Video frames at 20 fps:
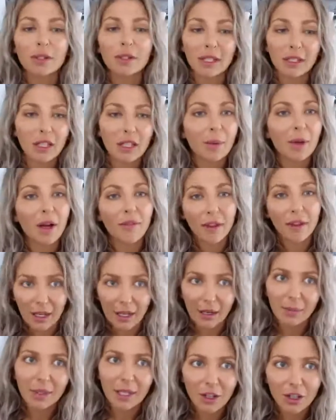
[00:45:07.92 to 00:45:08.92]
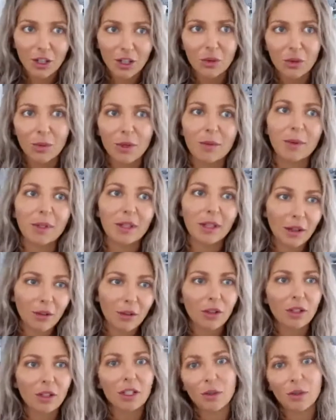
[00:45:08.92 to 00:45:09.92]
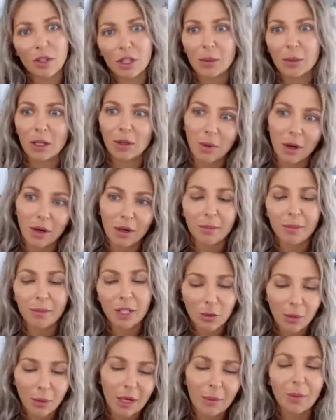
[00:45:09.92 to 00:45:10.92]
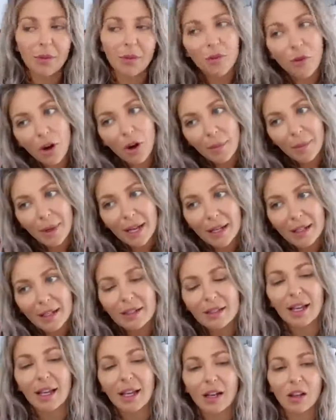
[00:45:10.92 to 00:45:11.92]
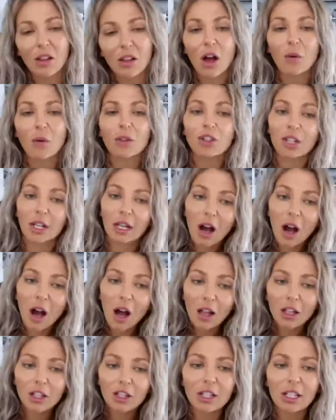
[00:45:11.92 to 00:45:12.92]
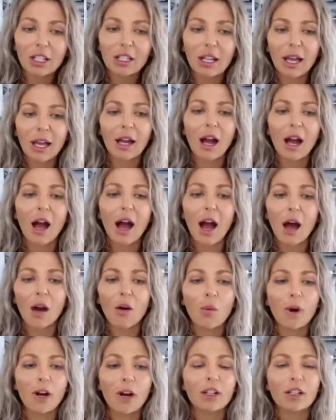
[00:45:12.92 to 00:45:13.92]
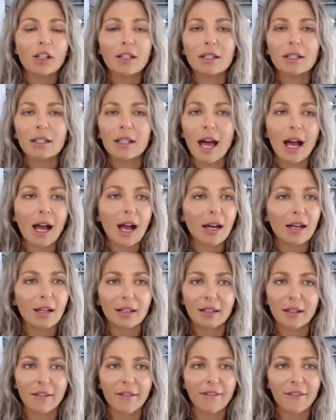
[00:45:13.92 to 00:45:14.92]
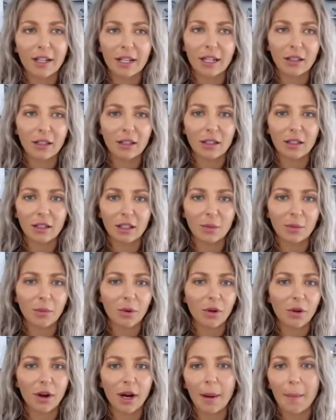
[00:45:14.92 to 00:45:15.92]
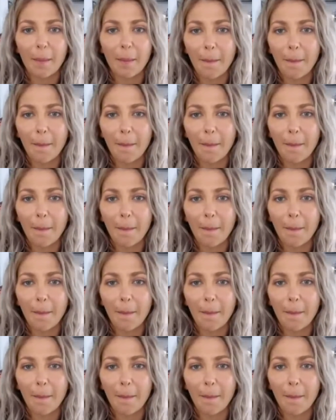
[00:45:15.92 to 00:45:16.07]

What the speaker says: since coming off the 80 Obsession, we've been really doing this Beachbody performance, and along with Shakeology, where does that kind of stuff fit into this program?